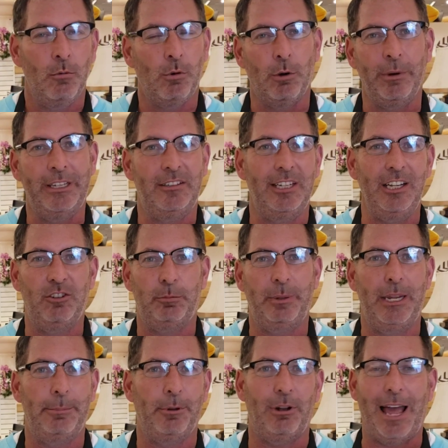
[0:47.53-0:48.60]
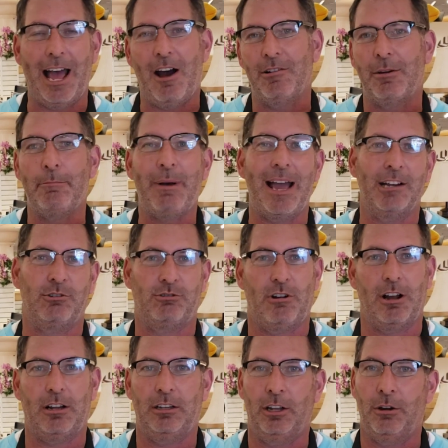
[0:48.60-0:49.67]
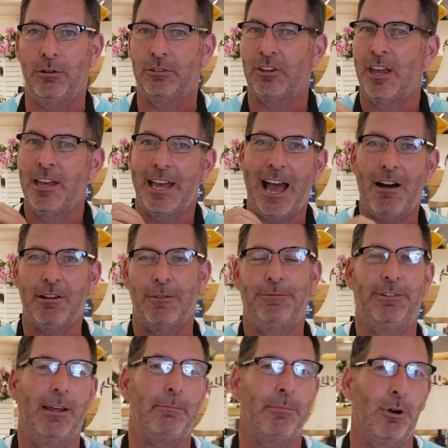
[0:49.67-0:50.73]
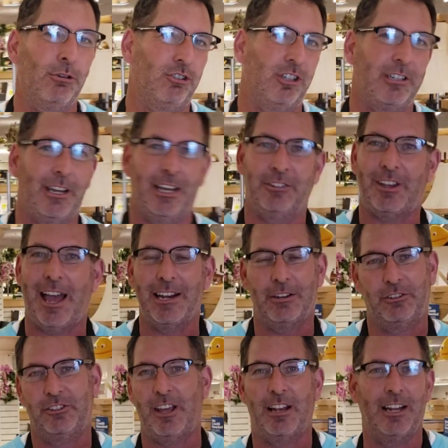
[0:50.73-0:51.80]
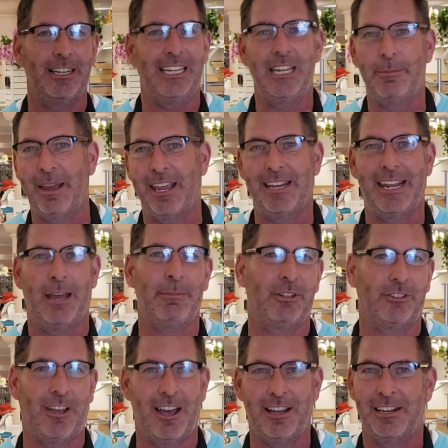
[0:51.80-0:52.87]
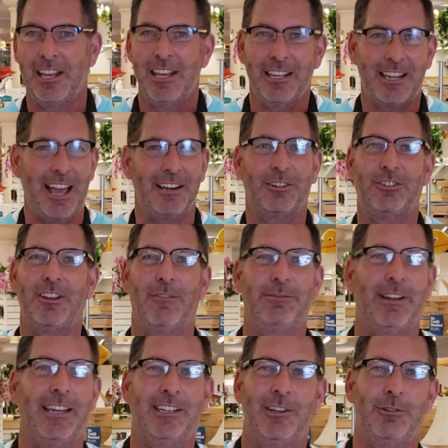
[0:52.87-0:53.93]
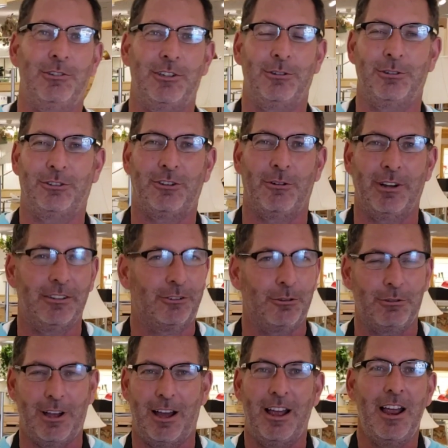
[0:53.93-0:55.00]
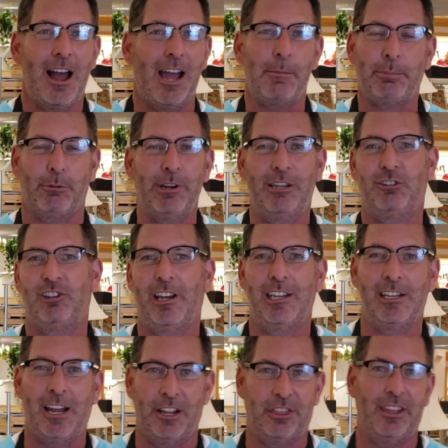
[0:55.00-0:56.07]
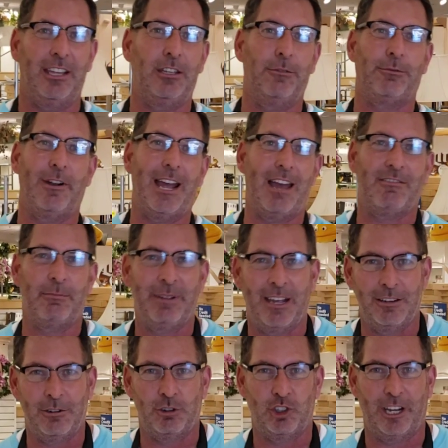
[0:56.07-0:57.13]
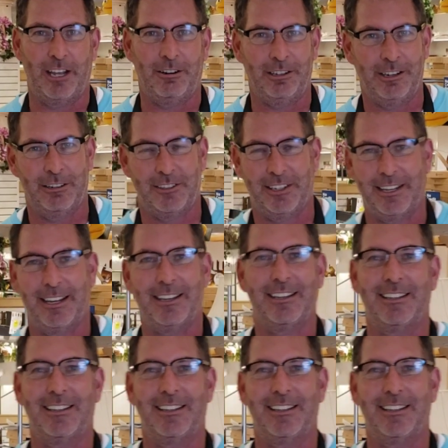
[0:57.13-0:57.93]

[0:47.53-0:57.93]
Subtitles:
where we teach people how to buy truckloads, how to flip merchandise, how to sell on eBay and Amazon, kind of stuff like you do. So I appreciate and I thank you for having me on your channel here today.